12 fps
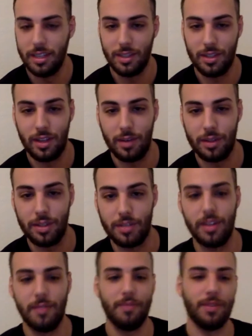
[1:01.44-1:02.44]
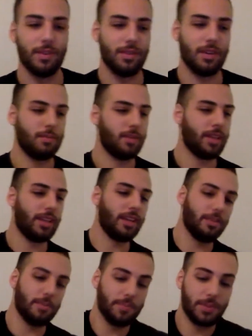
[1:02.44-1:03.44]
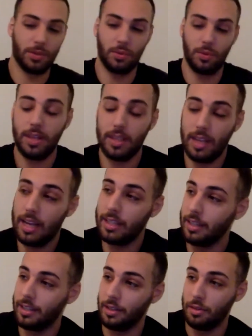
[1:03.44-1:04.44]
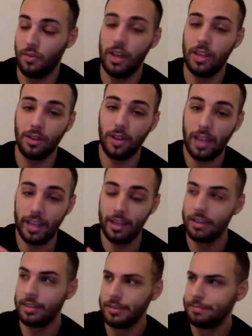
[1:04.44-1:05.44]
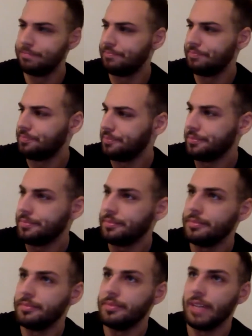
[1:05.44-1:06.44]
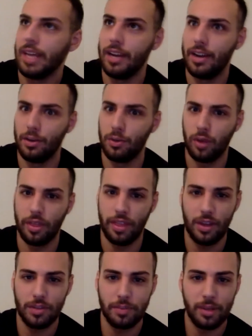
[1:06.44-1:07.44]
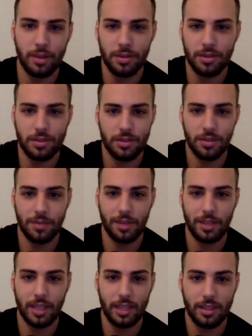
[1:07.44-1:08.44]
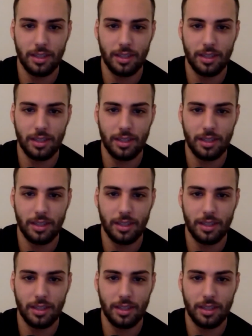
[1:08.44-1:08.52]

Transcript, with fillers: so that was that was fun. He retweeted that, and the thread got like 120,000 views, something like that.